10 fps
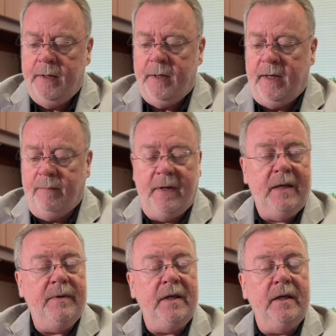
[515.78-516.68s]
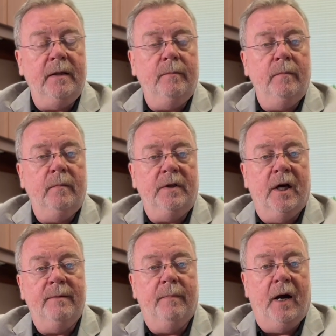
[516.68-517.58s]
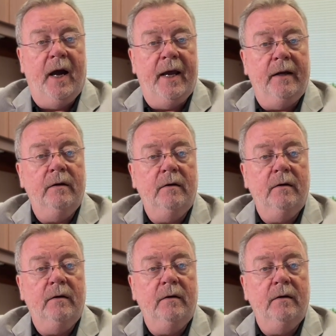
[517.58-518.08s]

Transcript: It may be done by